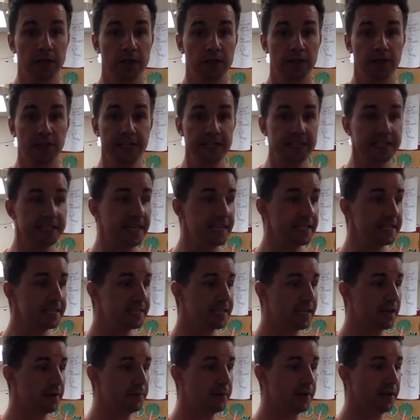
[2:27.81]
these kids
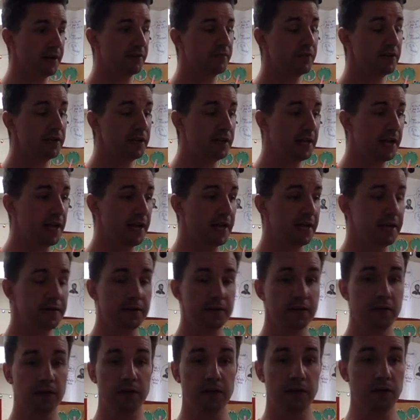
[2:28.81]
come in every day,
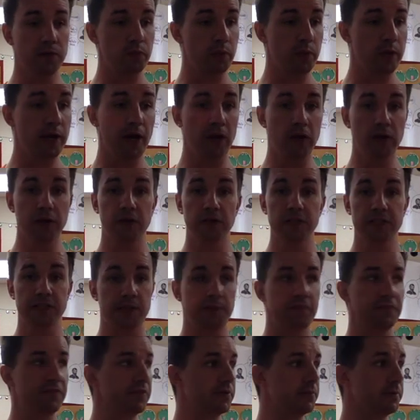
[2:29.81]
and we all know
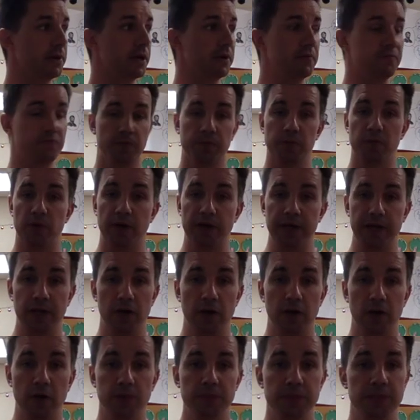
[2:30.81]
some of them come from great
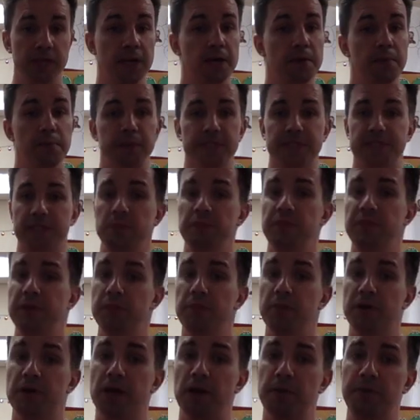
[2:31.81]
homes, but some of them
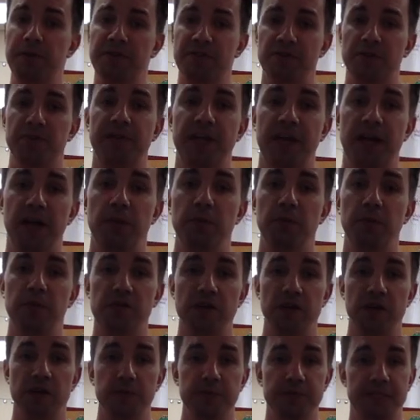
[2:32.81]
are coming from terrible
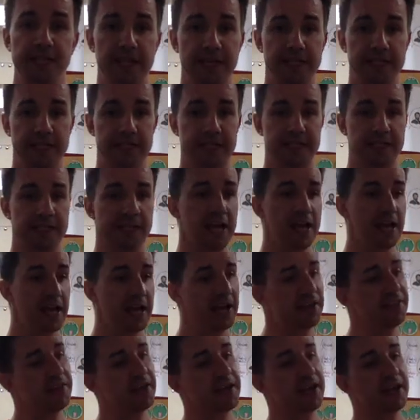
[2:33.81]
circumstances.
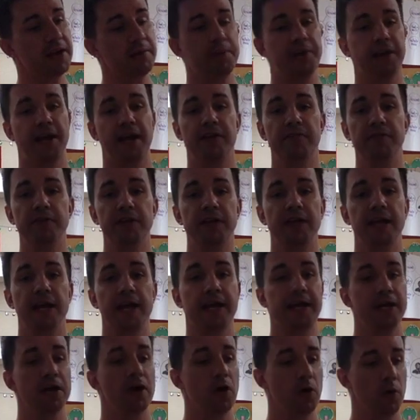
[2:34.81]
And they come in every
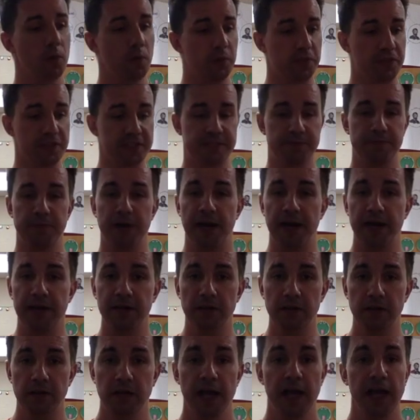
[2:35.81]
day with a
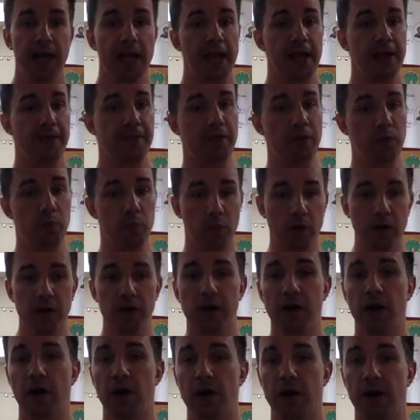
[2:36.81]
smile, and they work
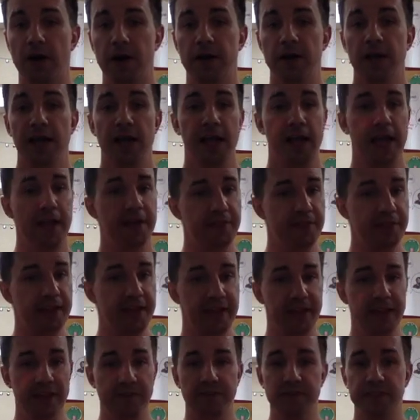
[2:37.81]
hard, and they
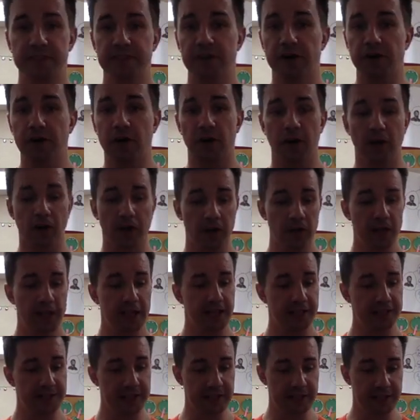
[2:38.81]
give it their all,
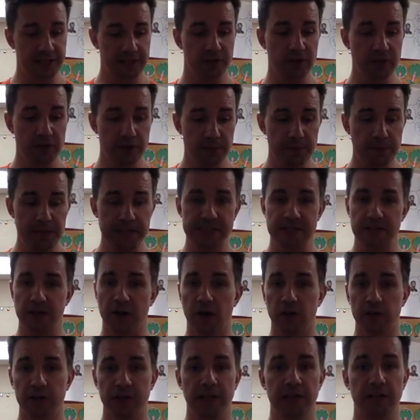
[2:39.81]
and they do their best
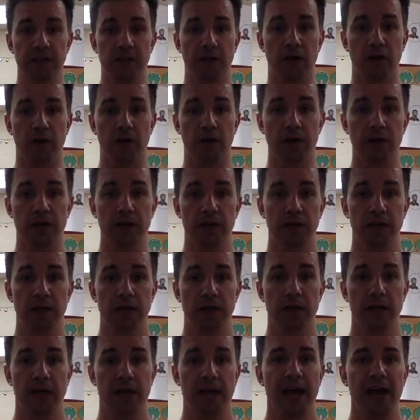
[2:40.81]
all day long.
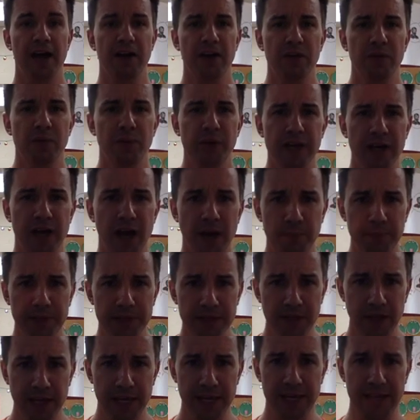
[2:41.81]
How can we not be
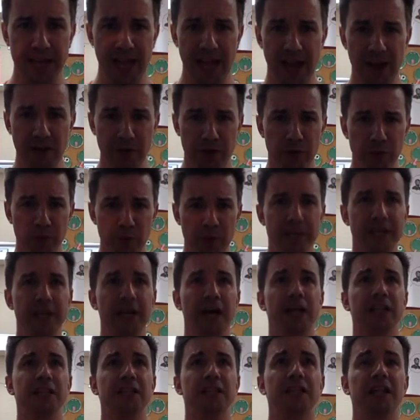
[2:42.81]
lucky, and how can we
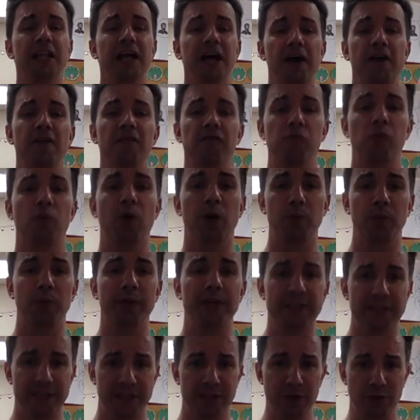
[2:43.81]
not love what
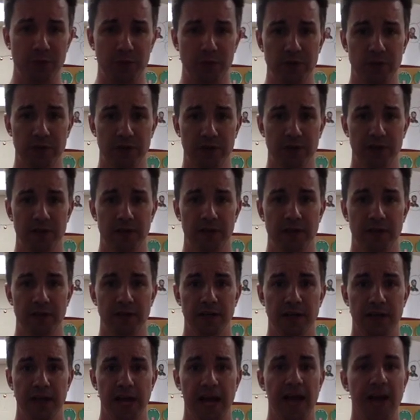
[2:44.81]
we do?
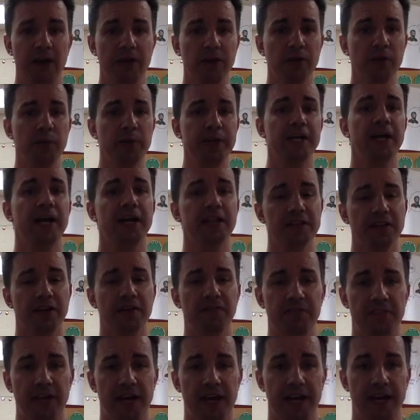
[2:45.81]
How can we not
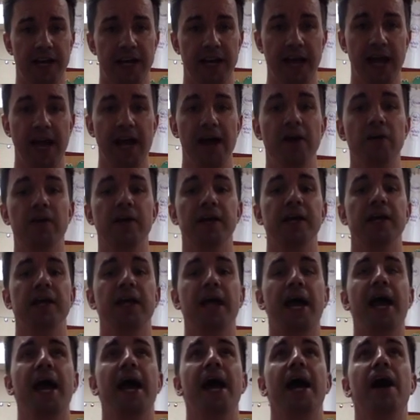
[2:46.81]
love that? And how can,
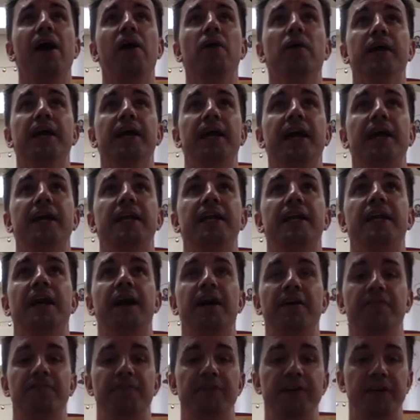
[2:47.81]
how can I
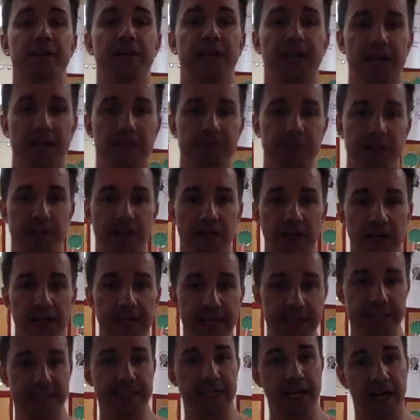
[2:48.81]
not feel like I'm the
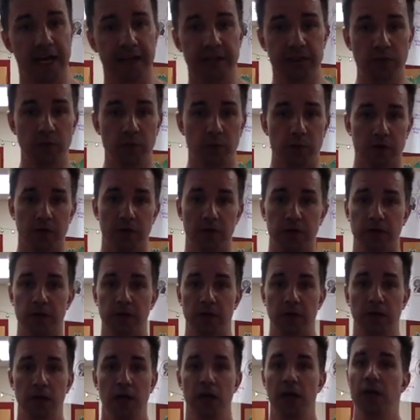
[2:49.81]
luckiest guy in the world
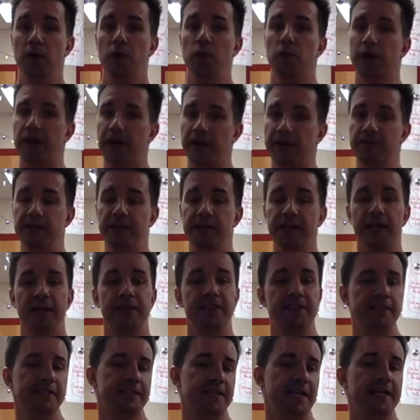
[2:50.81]
when every day
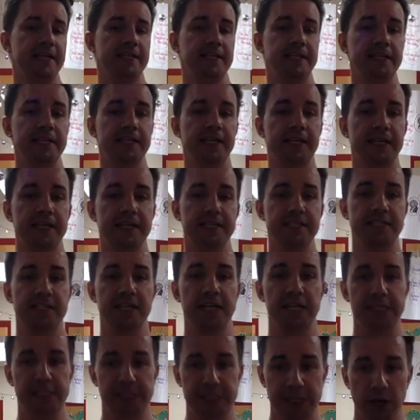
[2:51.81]
these 18 kids
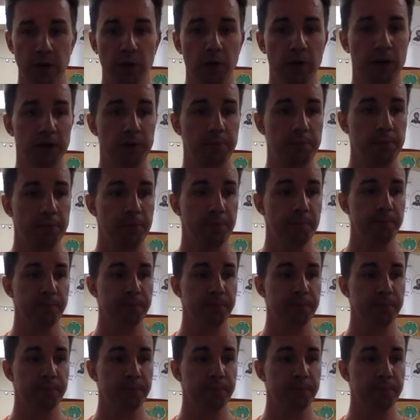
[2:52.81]
show up,